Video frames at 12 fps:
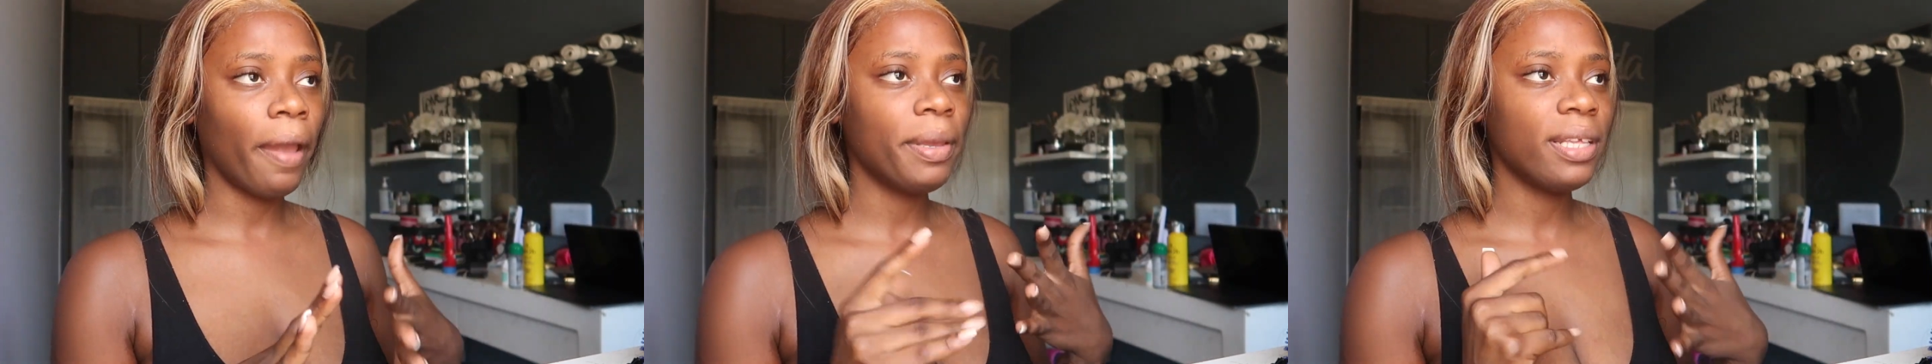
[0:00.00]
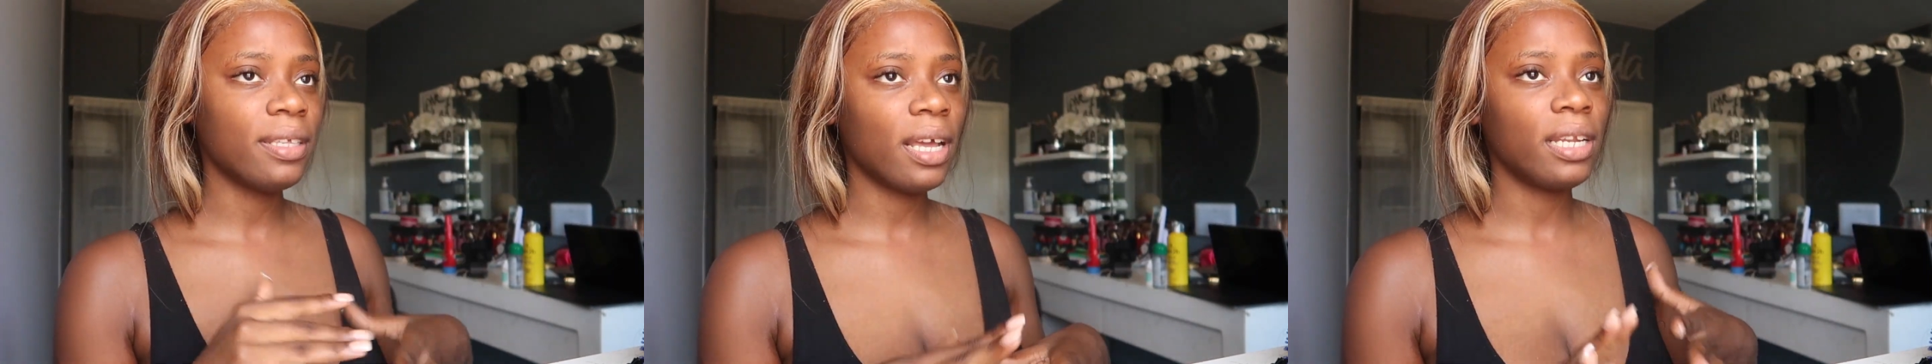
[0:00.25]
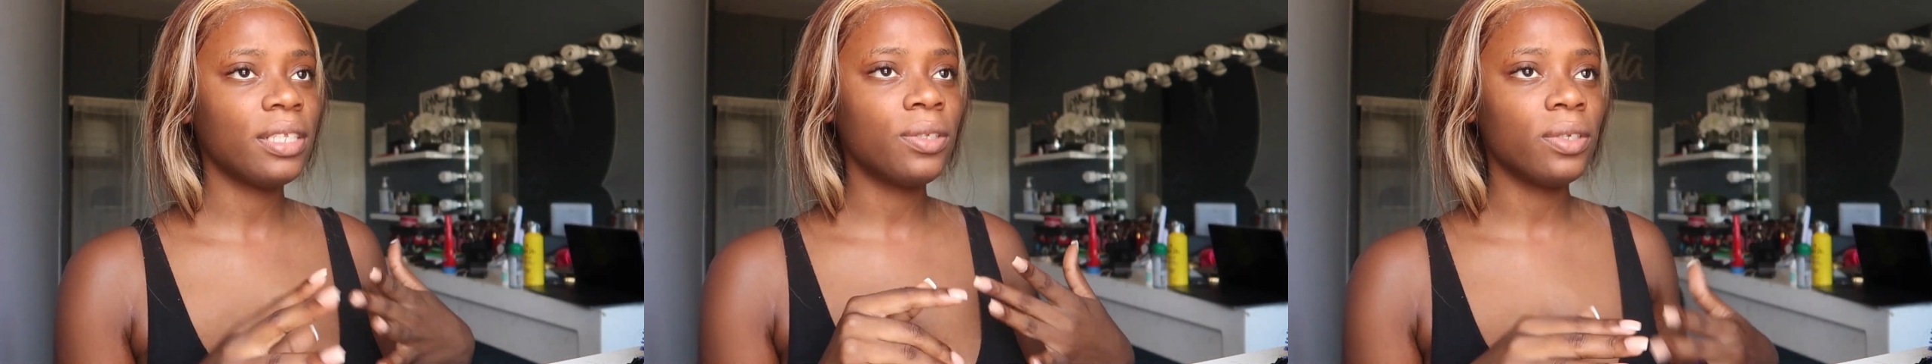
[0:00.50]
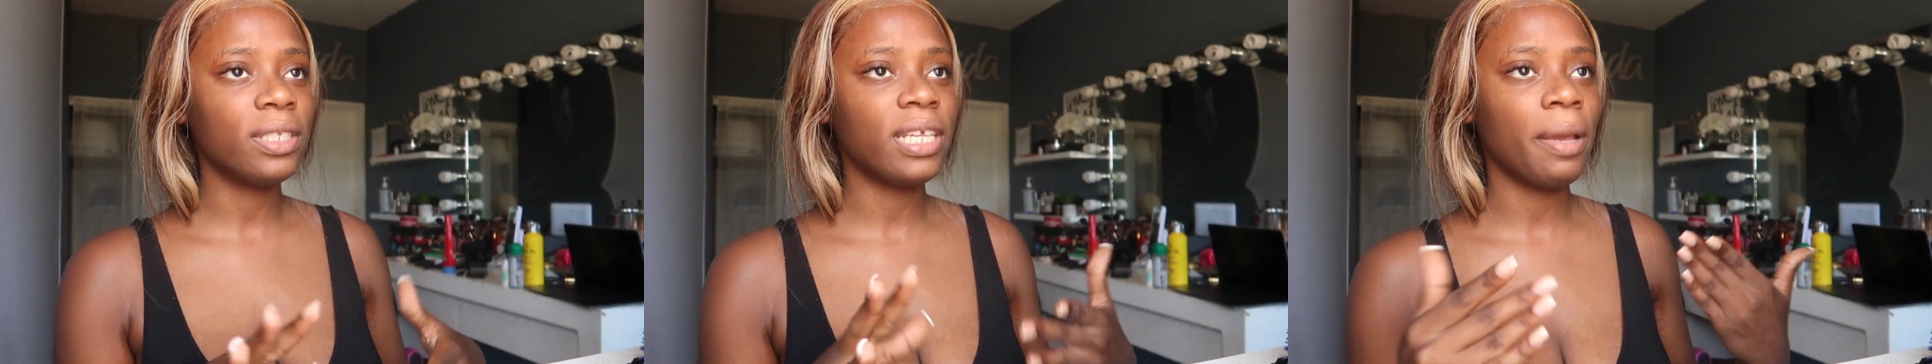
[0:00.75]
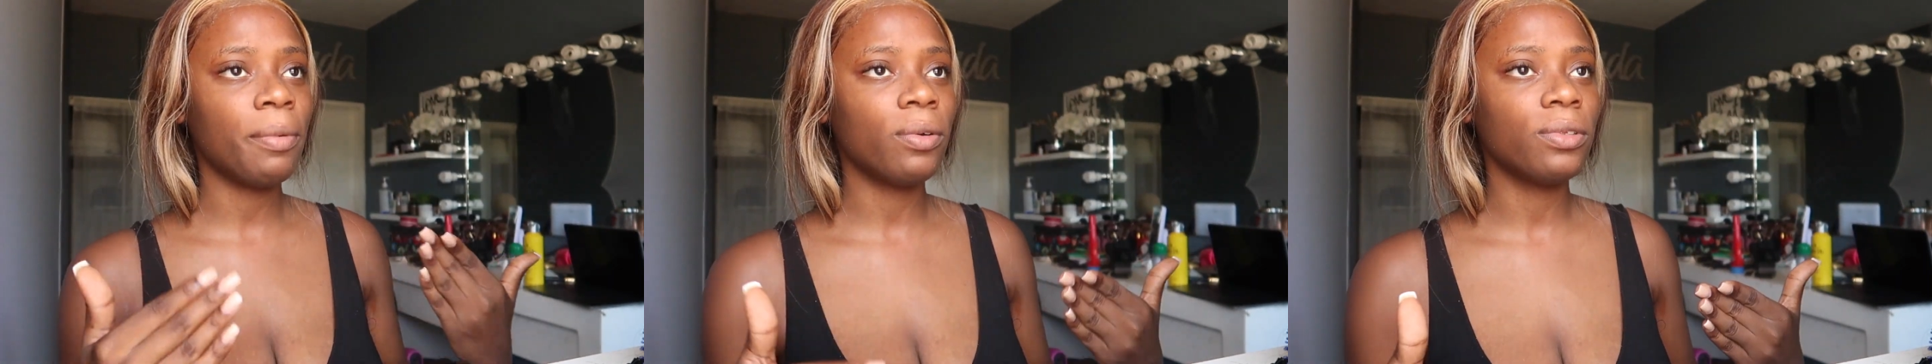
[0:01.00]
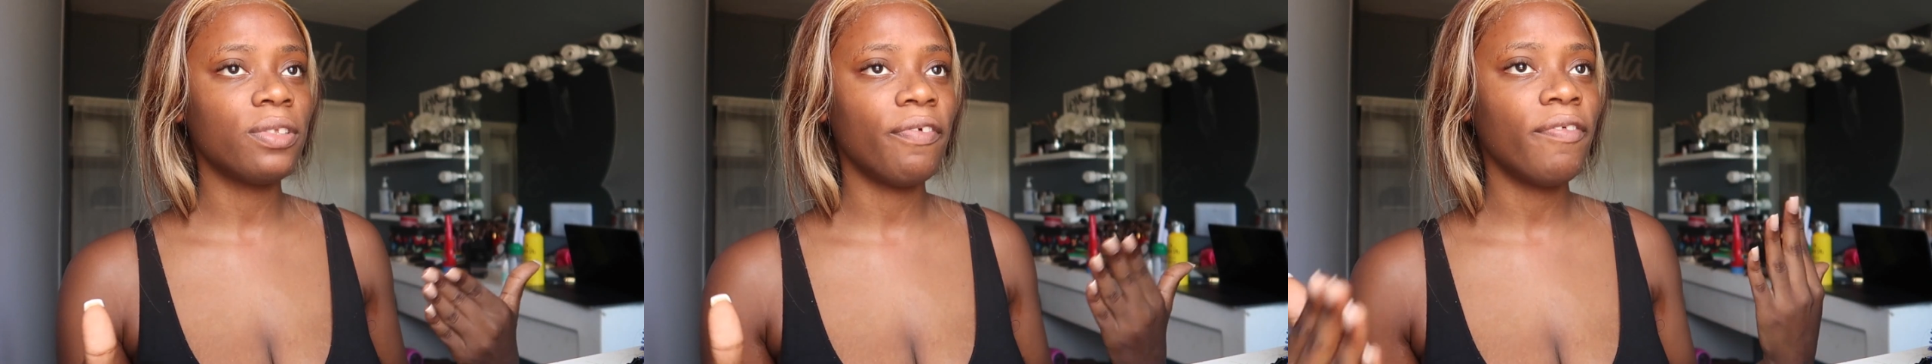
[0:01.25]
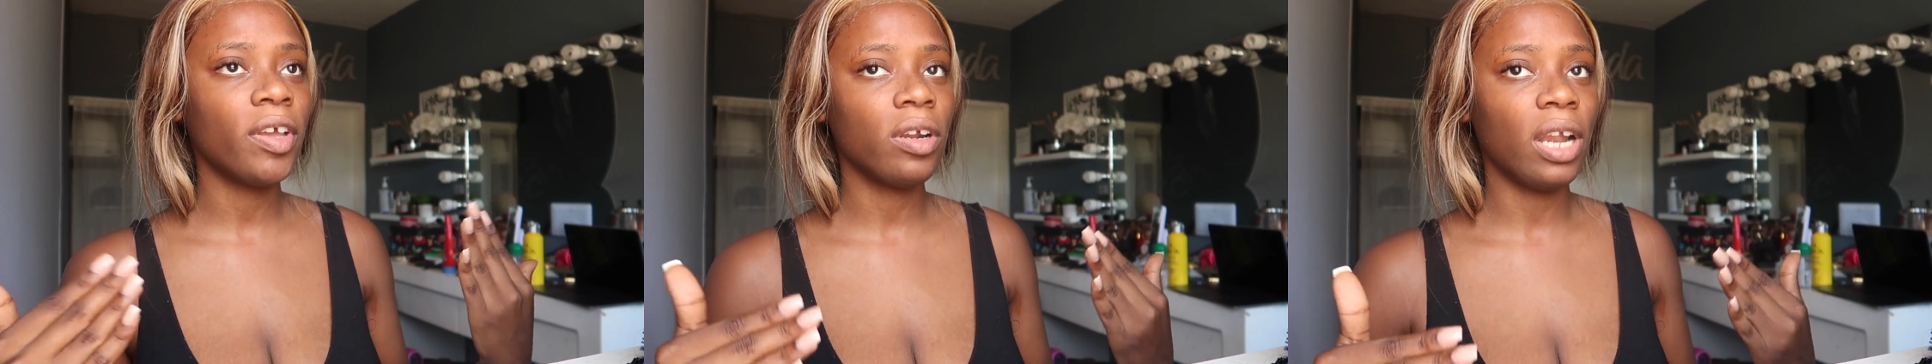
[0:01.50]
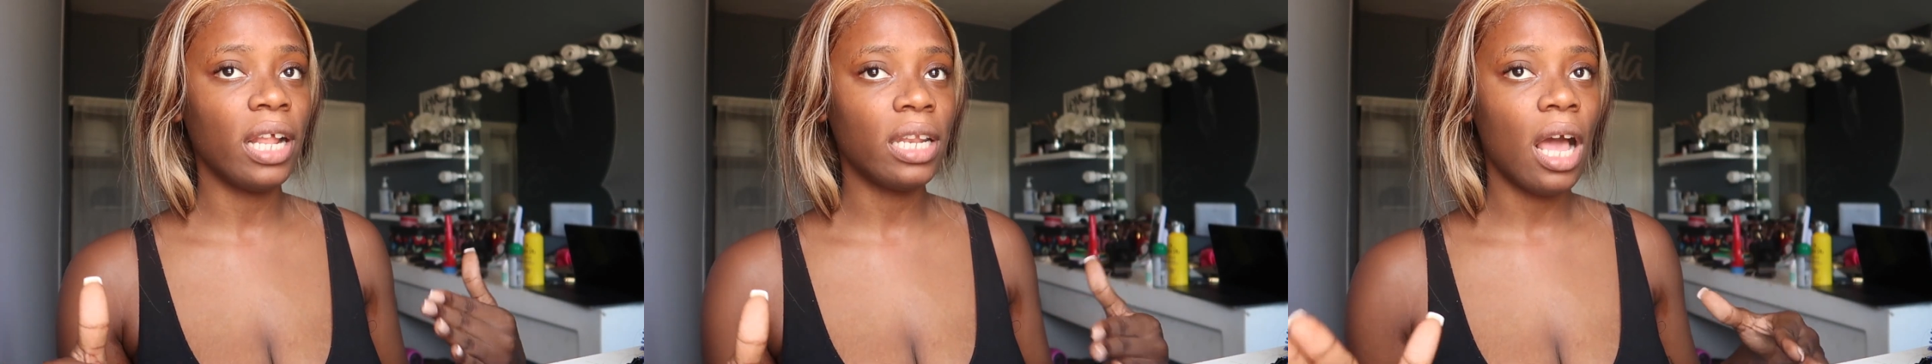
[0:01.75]
I basically took the time out to
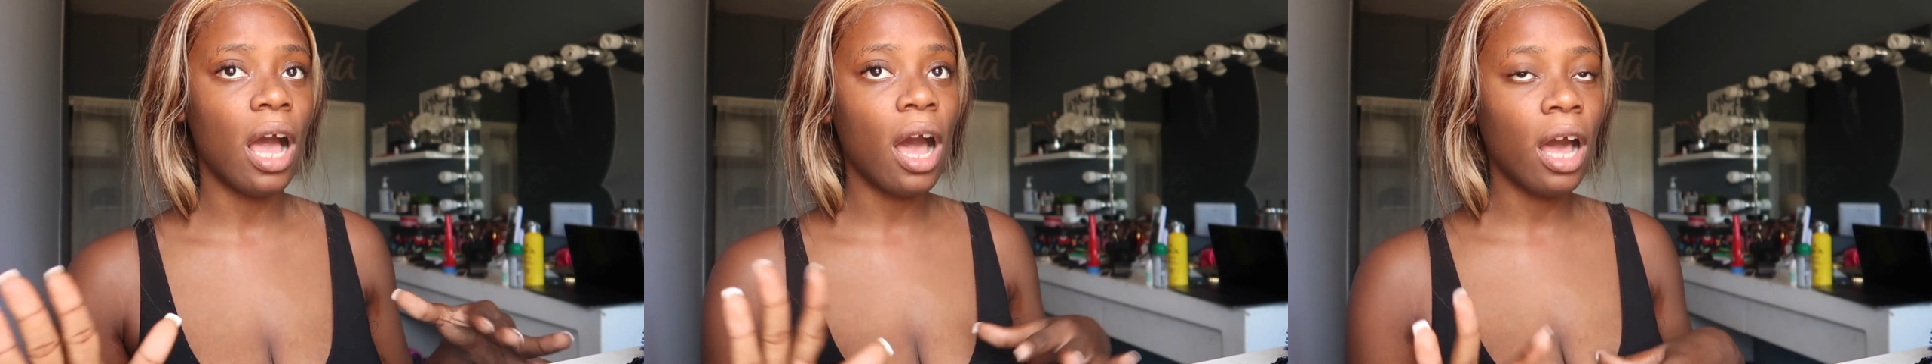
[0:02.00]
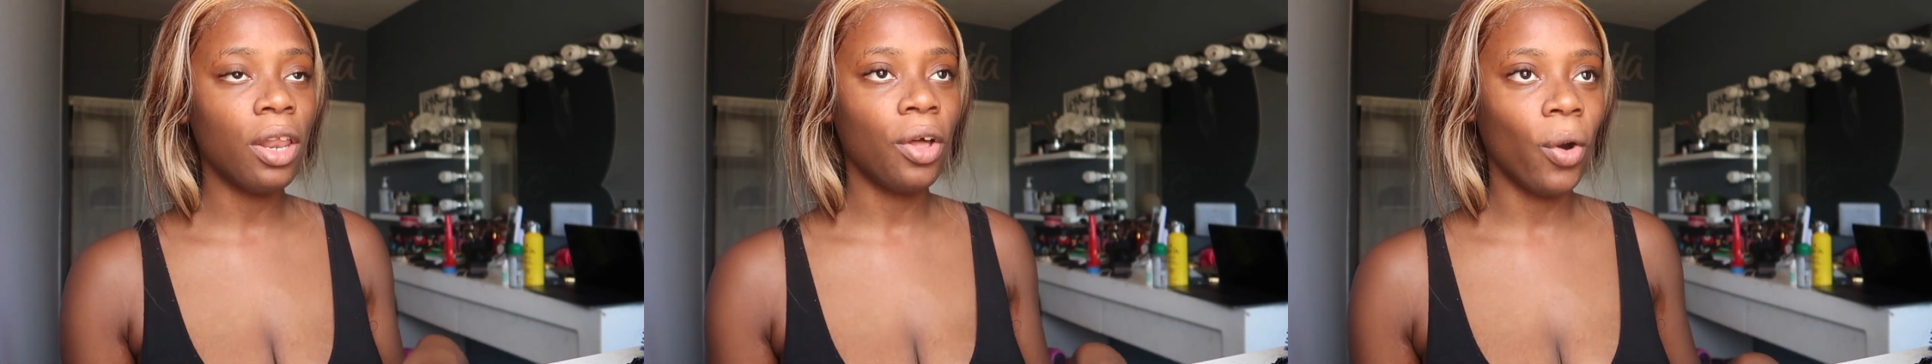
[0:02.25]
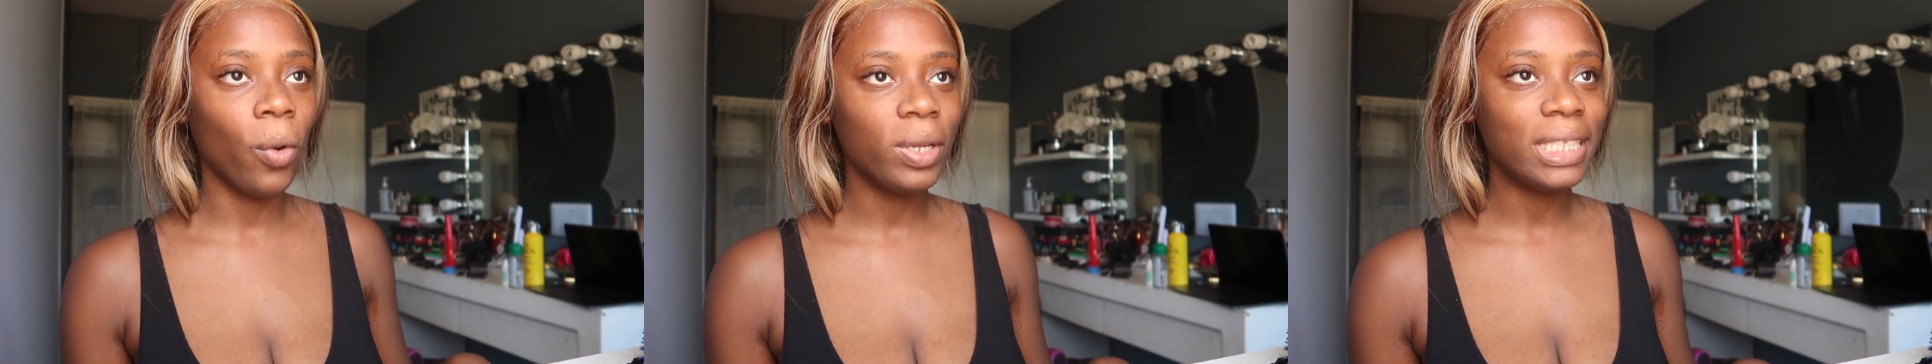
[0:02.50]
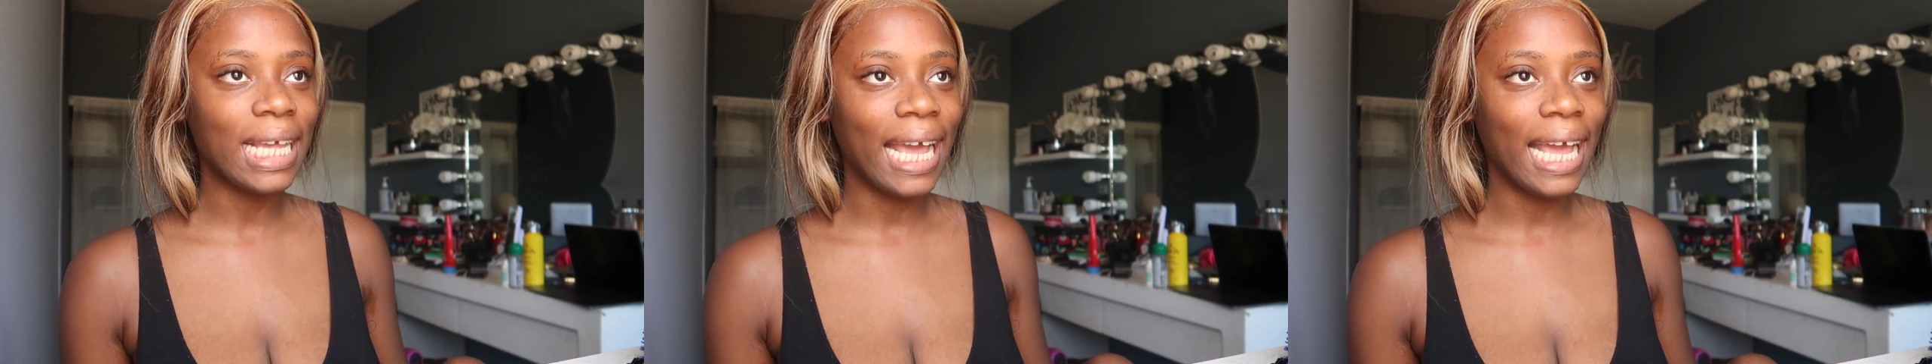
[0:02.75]
figure that all out,